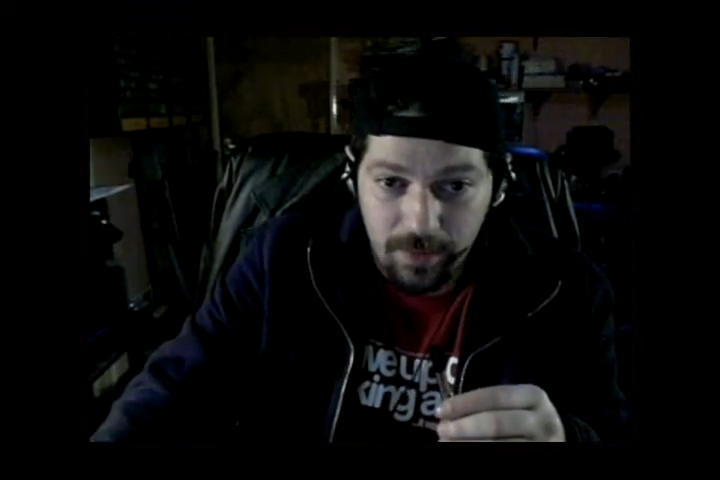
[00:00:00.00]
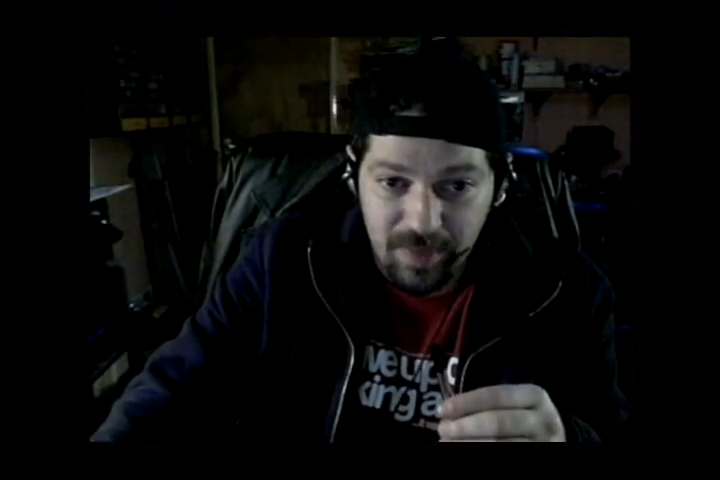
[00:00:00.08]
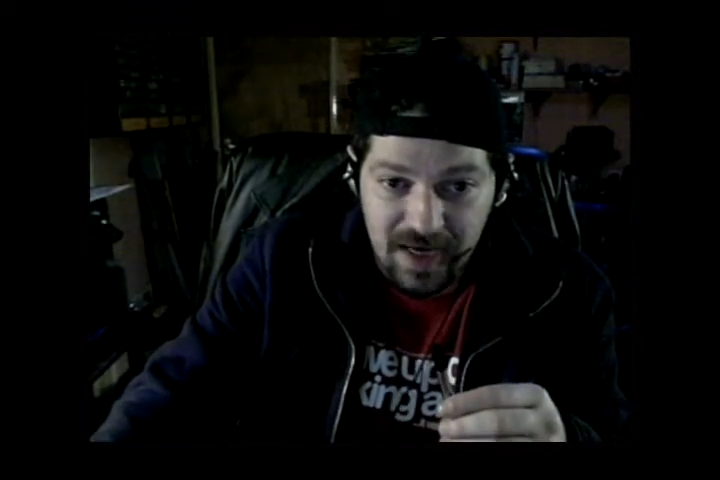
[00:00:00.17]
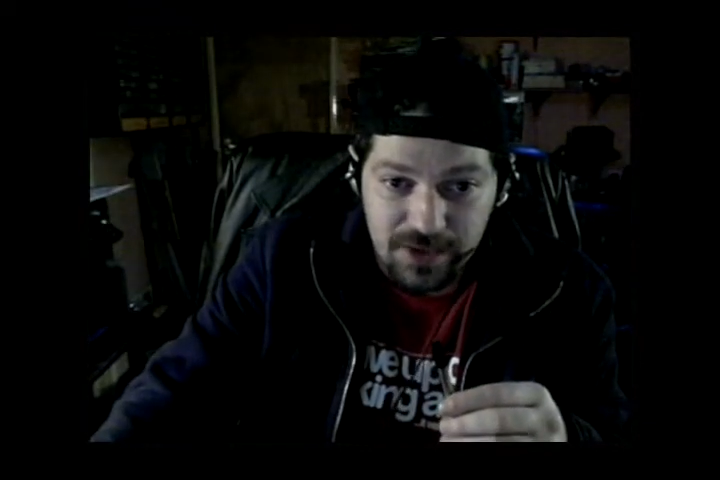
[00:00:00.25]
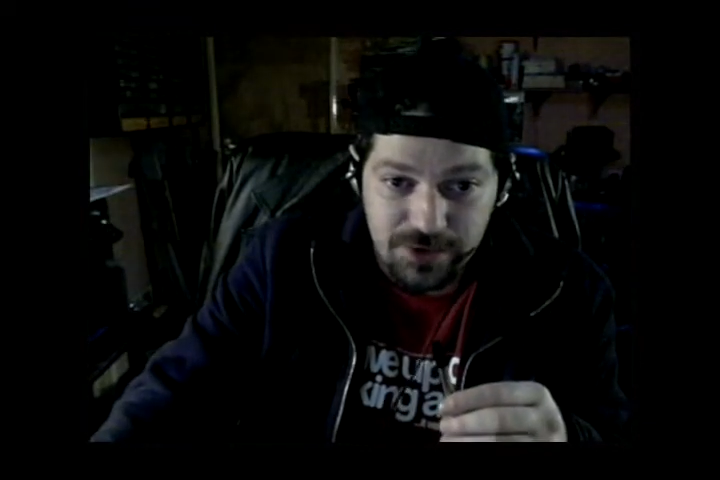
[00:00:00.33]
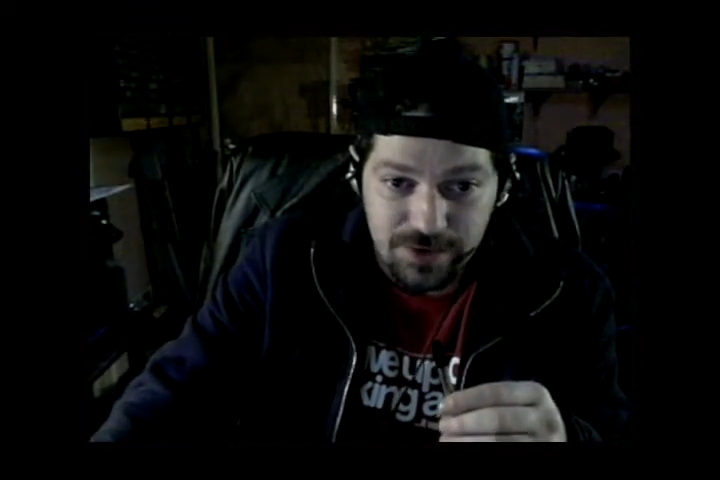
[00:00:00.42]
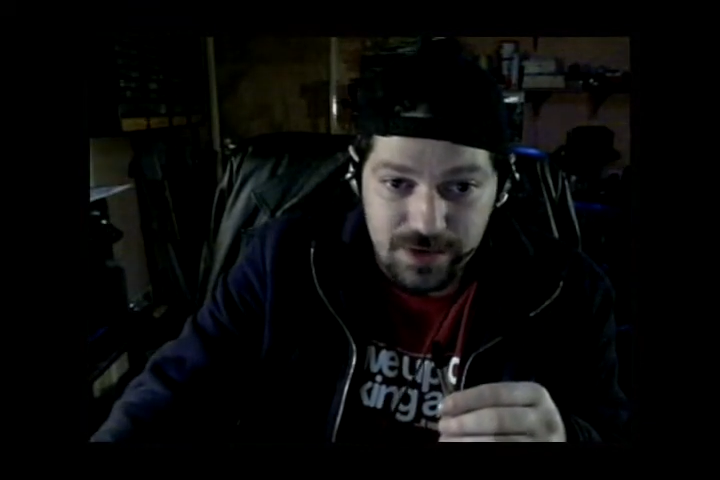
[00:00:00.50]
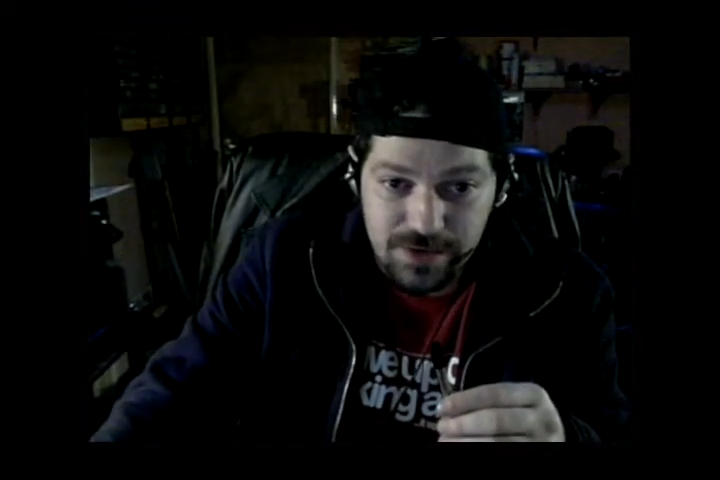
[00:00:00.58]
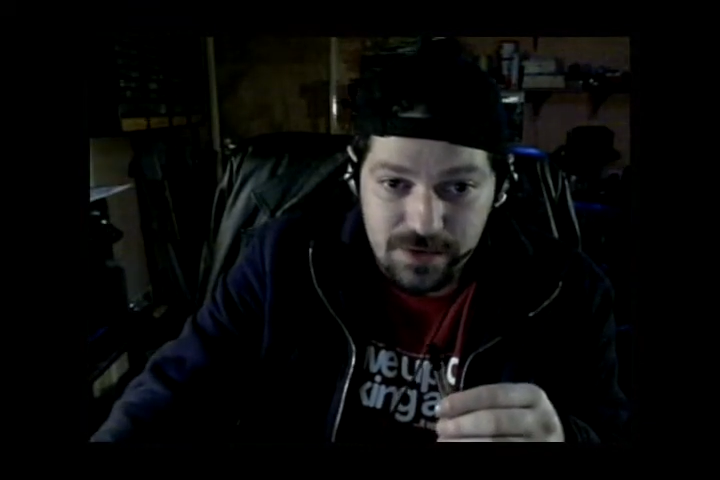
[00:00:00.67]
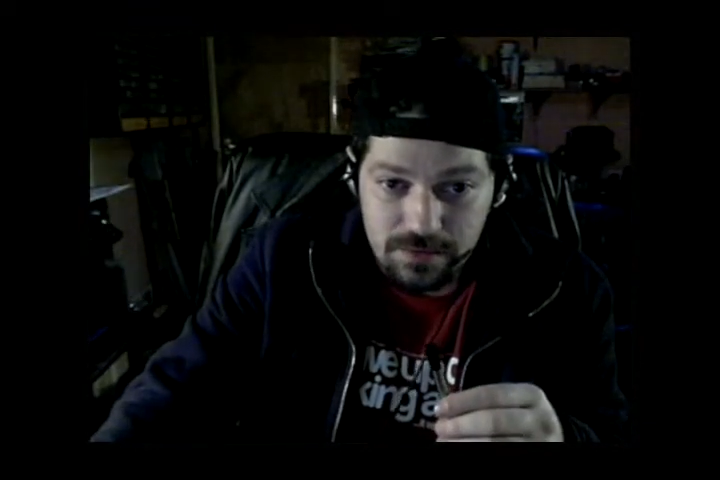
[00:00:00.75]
really,